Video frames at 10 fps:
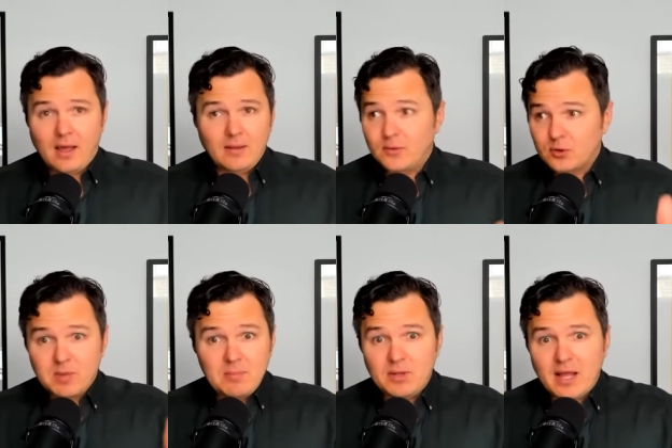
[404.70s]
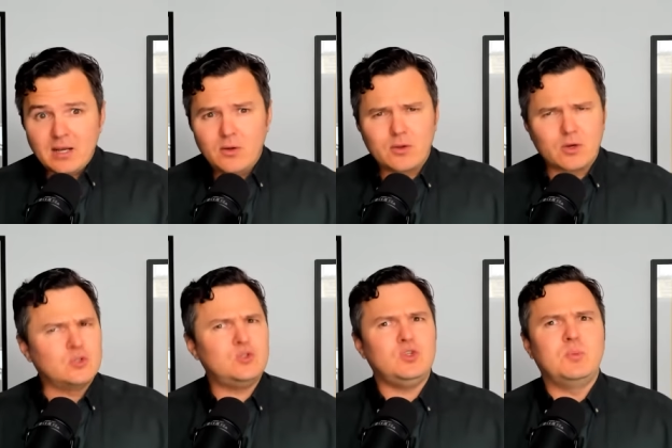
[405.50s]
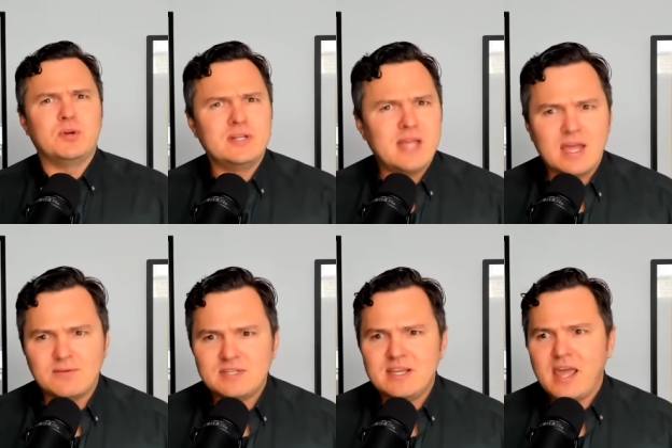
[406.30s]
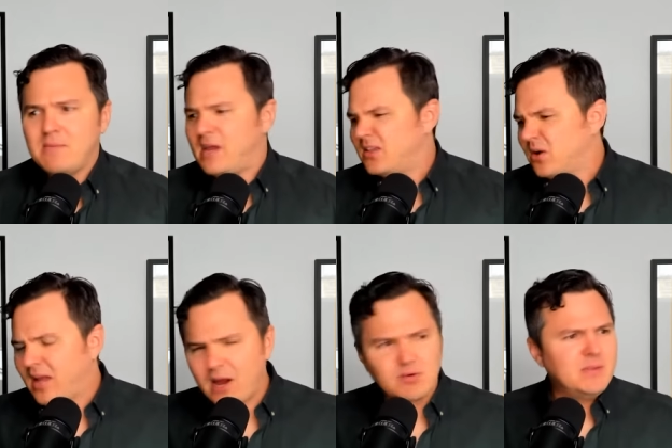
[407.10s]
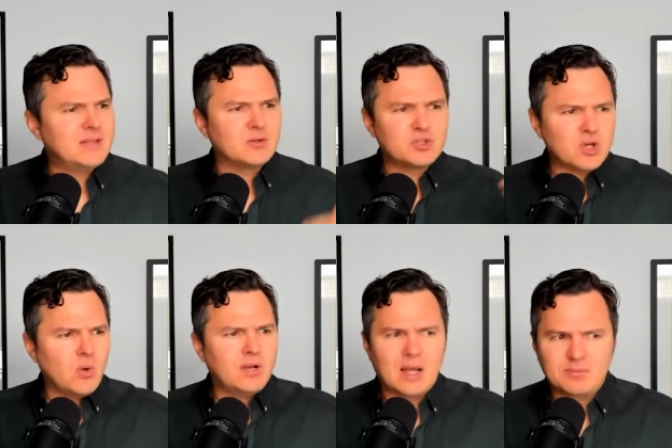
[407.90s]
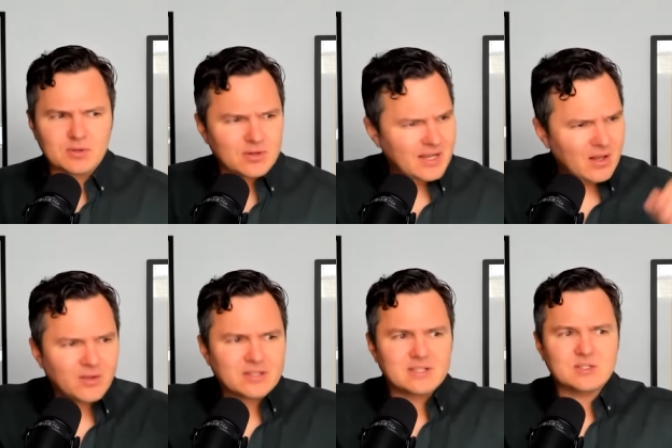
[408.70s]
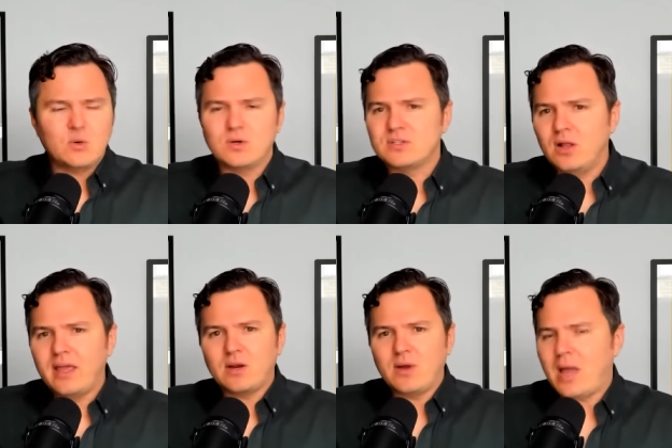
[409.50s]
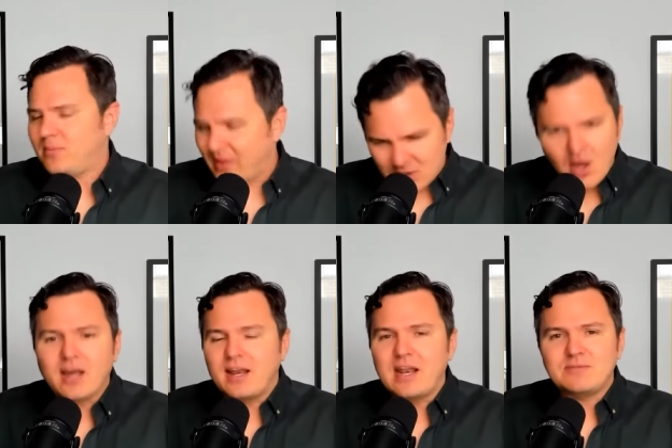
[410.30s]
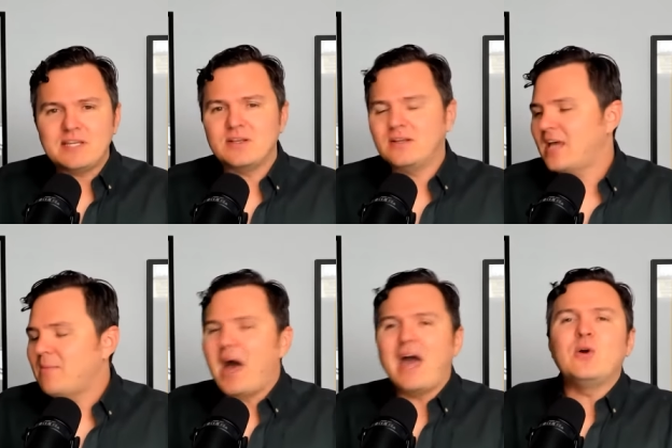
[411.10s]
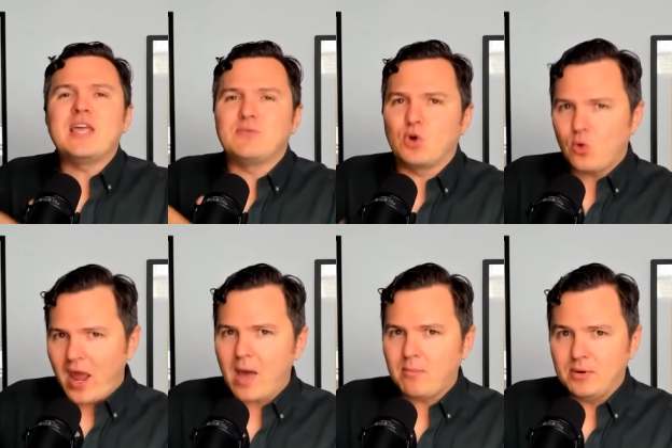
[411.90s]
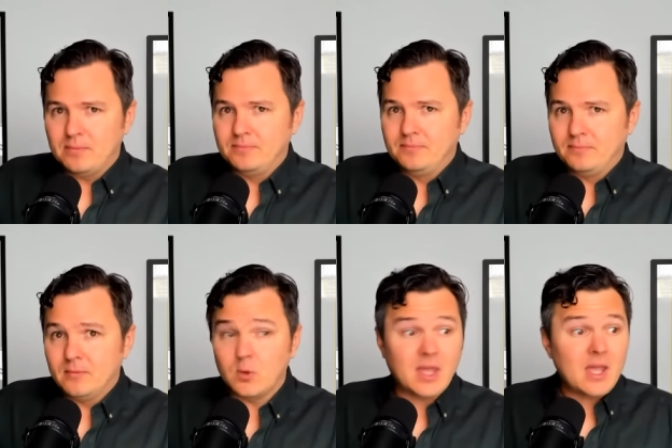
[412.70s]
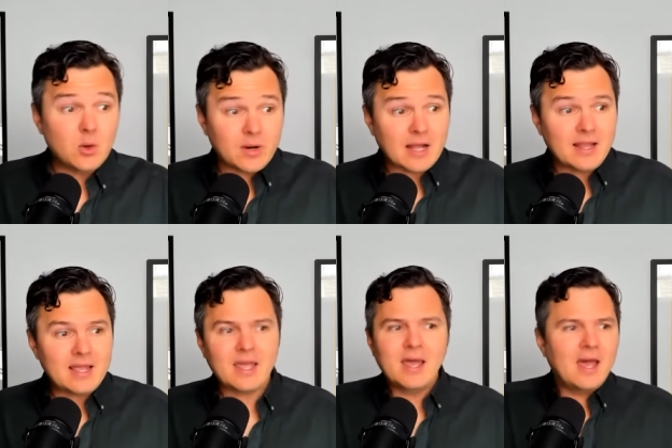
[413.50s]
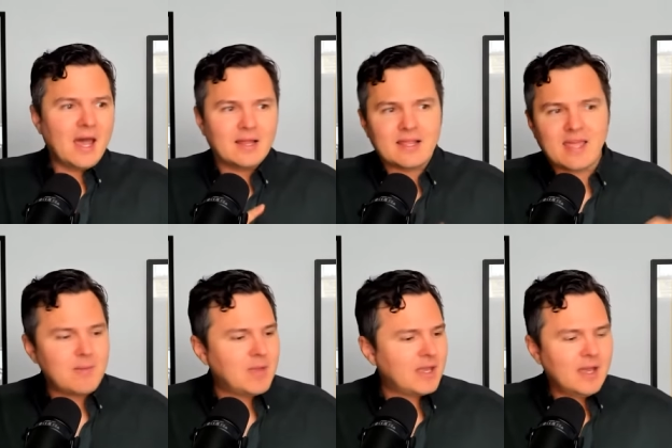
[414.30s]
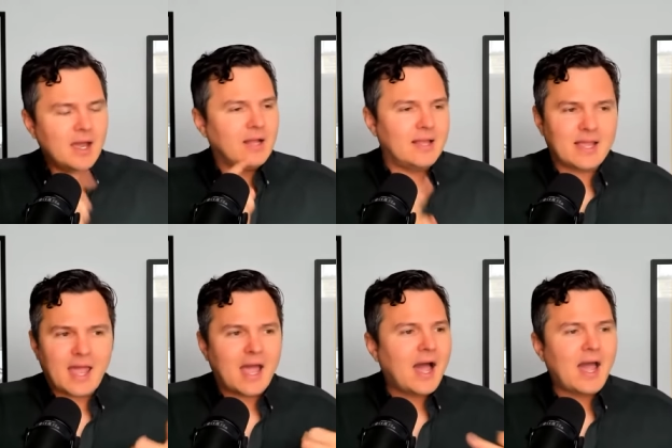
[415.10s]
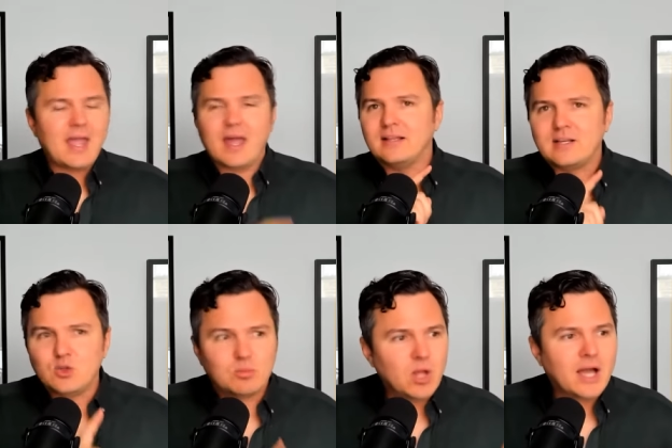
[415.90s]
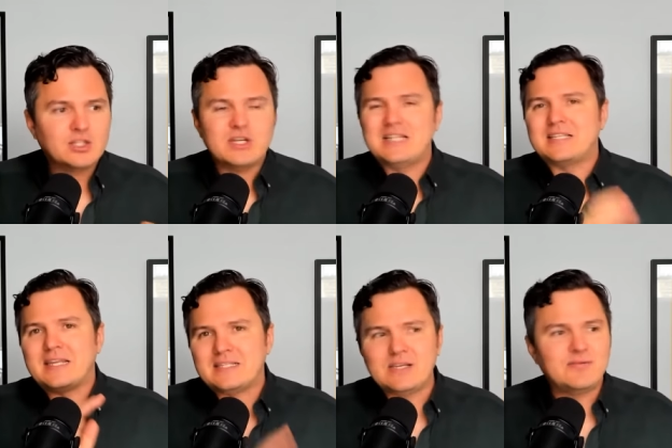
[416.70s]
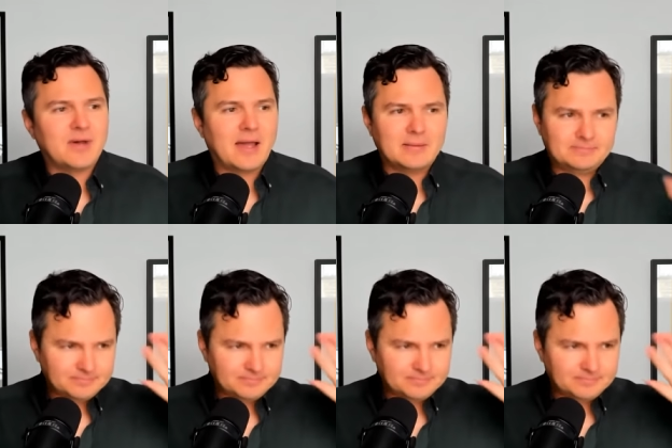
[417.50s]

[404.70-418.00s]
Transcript: There are people I know that are super into the N F T game, man. They're on every mint. They're showing up. They're in all the discords and all that crap, like talking N F Ts all the time. I don't give a crap. Okay. You know what I like? I like gaming. I like A I. I like new blockchains. I like DeFi.